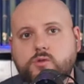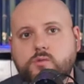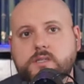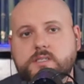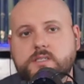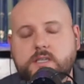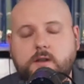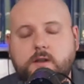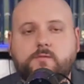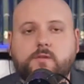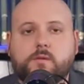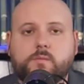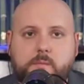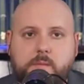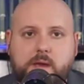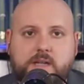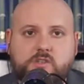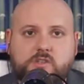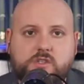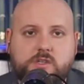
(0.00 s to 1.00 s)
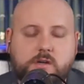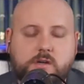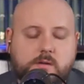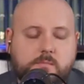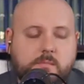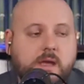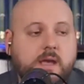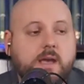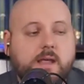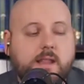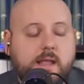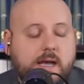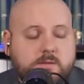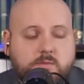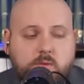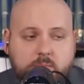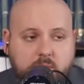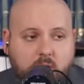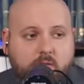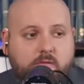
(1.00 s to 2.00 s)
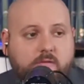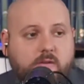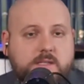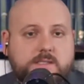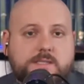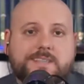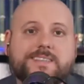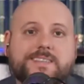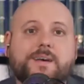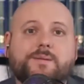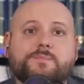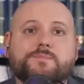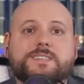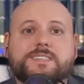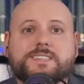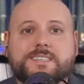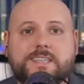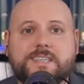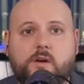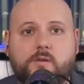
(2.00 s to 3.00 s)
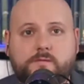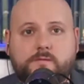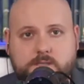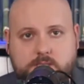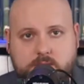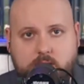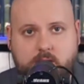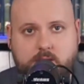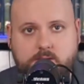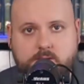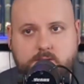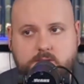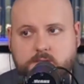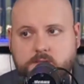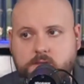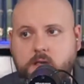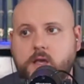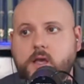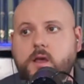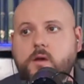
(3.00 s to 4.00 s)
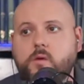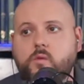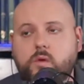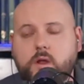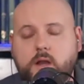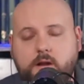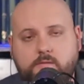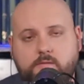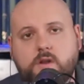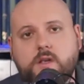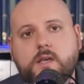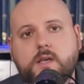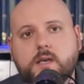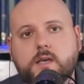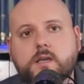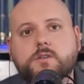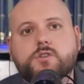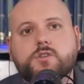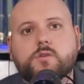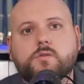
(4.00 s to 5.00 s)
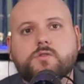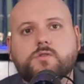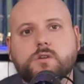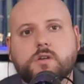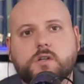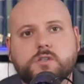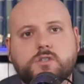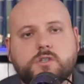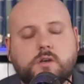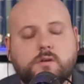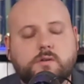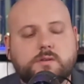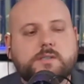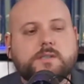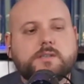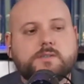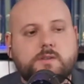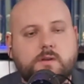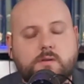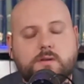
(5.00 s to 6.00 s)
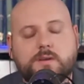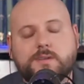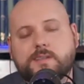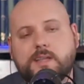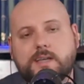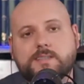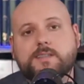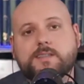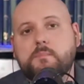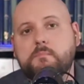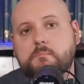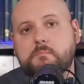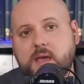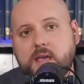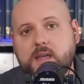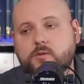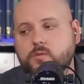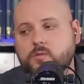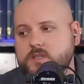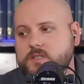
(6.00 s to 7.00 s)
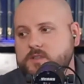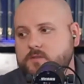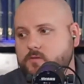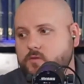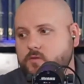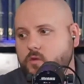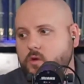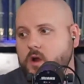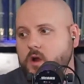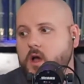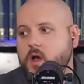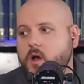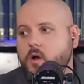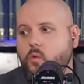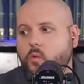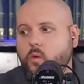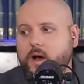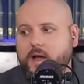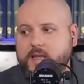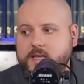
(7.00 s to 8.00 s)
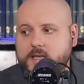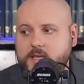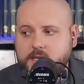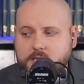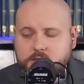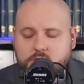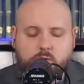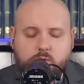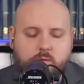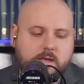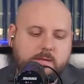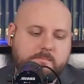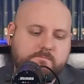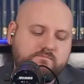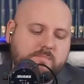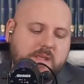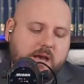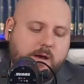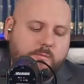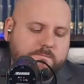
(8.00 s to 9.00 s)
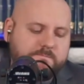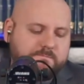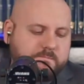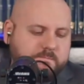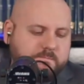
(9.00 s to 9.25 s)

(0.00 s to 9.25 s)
dissent from the magisterium. That's what Pope Francis himself says whenever he issued Traditionis Custodes. That's the main reason for why he issued it. Now,